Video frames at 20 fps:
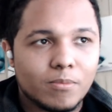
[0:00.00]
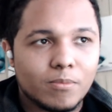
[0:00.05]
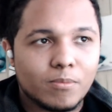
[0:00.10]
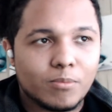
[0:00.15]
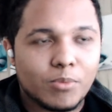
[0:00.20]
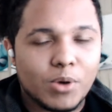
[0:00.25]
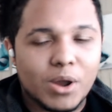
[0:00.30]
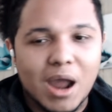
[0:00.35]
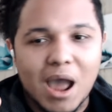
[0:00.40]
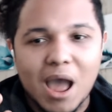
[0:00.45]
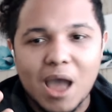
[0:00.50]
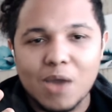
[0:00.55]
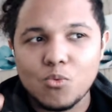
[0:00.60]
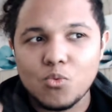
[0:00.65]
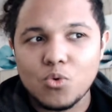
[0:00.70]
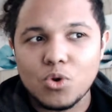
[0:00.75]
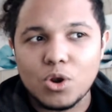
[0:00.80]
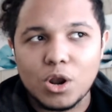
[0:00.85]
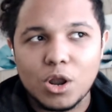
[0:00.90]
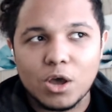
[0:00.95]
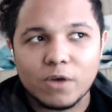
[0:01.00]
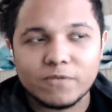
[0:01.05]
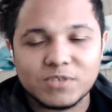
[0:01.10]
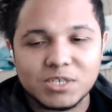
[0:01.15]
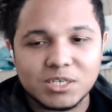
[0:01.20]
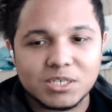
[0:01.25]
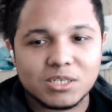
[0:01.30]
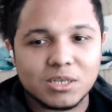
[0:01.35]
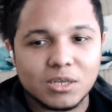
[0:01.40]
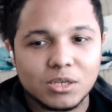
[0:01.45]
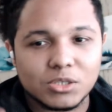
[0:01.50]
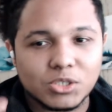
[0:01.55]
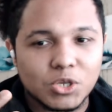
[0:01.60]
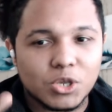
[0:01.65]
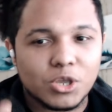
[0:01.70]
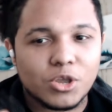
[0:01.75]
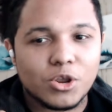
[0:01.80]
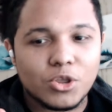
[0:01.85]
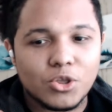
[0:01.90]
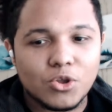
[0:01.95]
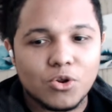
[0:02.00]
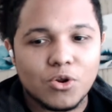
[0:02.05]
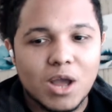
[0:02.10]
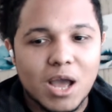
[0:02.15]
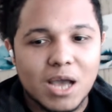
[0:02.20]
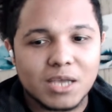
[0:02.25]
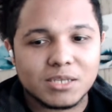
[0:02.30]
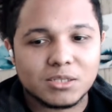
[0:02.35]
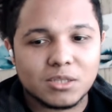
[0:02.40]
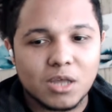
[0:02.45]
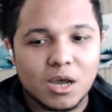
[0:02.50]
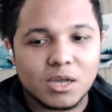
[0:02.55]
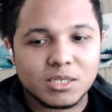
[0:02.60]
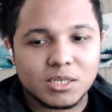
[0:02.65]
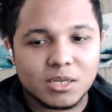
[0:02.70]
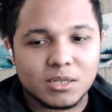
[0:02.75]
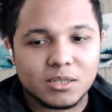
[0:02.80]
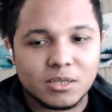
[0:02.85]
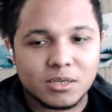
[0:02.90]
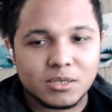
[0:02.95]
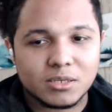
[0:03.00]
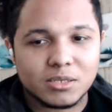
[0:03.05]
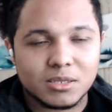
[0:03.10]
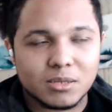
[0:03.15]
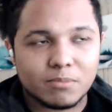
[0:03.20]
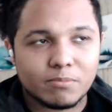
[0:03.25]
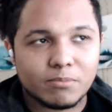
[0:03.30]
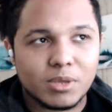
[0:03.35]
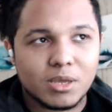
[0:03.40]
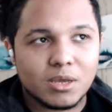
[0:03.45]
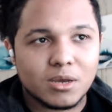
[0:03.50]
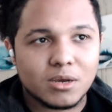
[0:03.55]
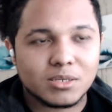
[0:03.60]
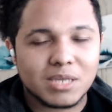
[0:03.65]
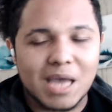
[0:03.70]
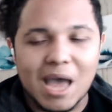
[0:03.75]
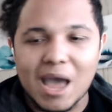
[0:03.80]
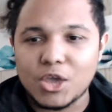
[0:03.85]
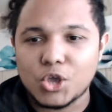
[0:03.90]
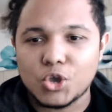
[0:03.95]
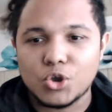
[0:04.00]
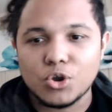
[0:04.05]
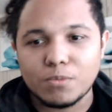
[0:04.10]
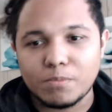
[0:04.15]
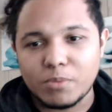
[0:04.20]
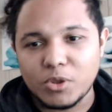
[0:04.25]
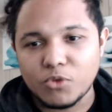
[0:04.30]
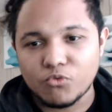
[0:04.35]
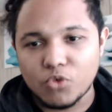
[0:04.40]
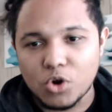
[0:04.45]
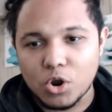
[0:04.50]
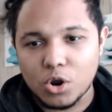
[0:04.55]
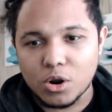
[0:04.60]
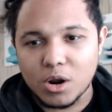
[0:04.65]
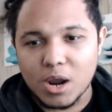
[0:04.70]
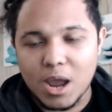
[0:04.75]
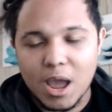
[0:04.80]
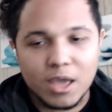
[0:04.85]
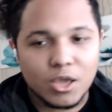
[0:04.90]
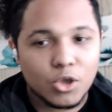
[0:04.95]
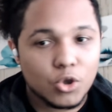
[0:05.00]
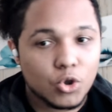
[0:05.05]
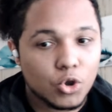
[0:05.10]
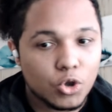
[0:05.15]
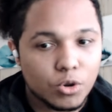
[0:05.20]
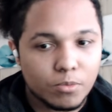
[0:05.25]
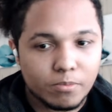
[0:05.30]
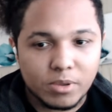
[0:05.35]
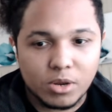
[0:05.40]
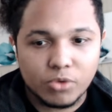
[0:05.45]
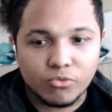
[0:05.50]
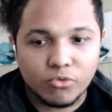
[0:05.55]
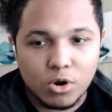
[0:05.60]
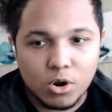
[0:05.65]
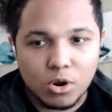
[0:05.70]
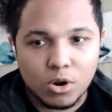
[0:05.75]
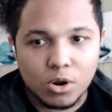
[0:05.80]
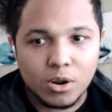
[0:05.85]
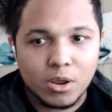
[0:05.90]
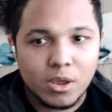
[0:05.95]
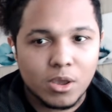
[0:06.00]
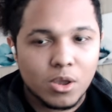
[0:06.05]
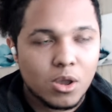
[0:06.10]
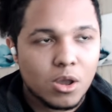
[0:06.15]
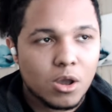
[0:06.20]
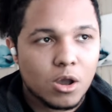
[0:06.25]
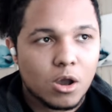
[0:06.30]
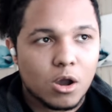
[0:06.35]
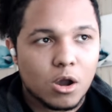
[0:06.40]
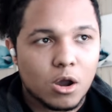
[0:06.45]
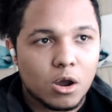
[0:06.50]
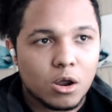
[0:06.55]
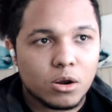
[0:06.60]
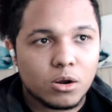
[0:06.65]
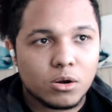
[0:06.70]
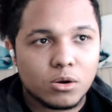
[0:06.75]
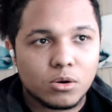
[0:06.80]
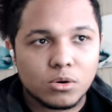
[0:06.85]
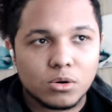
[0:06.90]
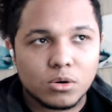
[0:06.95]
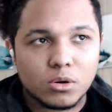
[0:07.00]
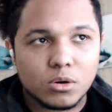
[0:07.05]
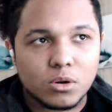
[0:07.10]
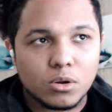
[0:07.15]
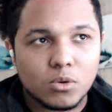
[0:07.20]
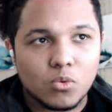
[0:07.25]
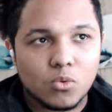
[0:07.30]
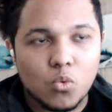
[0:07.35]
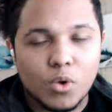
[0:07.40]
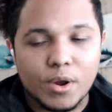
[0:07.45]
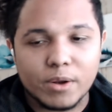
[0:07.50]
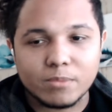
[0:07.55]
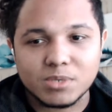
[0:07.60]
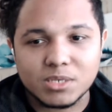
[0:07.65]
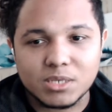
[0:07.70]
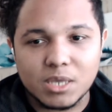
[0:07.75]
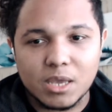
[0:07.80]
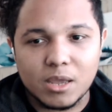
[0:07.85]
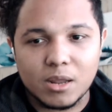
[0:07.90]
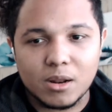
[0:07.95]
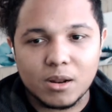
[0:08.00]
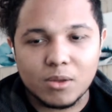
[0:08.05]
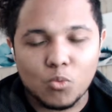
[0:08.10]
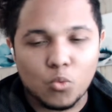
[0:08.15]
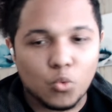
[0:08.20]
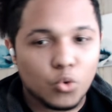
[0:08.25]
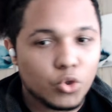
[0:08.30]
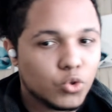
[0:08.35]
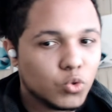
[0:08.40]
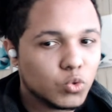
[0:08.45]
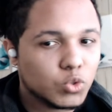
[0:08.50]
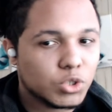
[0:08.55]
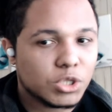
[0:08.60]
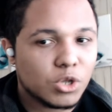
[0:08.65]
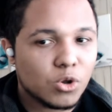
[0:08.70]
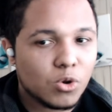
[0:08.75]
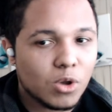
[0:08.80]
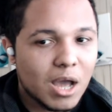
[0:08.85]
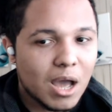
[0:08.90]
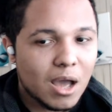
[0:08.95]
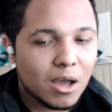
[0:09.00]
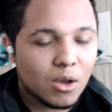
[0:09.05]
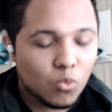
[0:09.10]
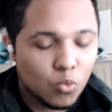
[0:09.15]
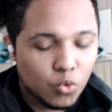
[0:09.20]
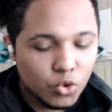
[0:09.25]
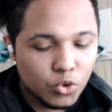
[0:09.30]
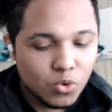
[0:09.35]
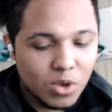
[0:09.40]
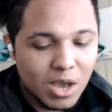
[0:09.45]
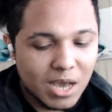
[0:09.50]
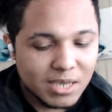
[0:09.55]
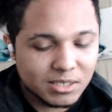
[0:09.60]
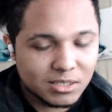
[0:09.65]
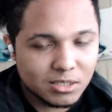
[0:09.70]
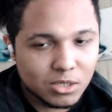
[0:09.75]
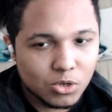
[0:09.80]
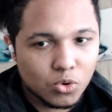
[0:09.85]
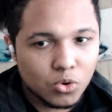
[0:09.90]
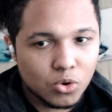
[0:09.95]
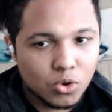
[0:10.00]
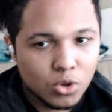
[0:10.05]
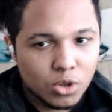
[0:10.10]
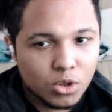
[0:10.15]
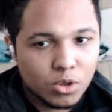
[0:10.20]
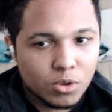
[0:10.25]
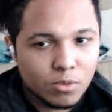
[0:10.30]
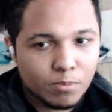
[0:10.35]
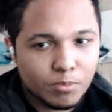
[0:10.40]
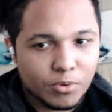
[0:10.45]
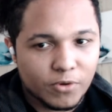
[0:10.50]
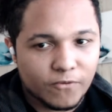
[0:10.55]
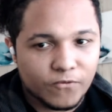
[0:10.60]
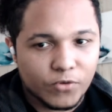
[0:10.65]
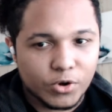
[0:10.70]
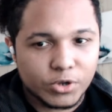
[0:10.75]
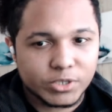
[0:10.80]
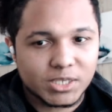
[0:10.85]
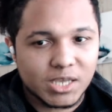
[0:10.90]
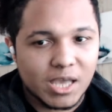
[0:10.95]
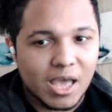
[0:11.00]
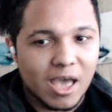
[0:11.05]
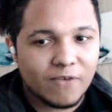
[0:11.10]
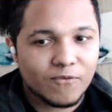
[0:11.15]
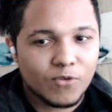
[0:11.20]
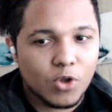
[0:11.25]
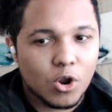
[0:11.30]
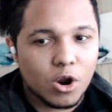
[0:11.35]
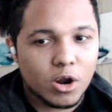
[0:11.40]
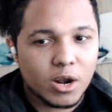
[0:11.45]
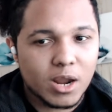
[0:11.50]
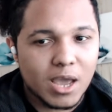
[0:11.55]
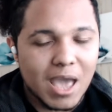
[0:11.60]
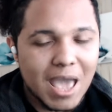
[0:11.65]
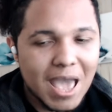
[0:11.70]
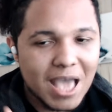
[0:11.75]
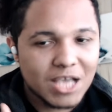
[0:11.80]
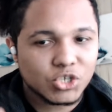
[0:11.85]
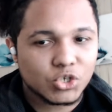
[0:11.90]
But I would love to hear your guys' thoughts on this, because I could be wrong. I could be wrong on what I'm saying. Would you guys still prefer to have Karna as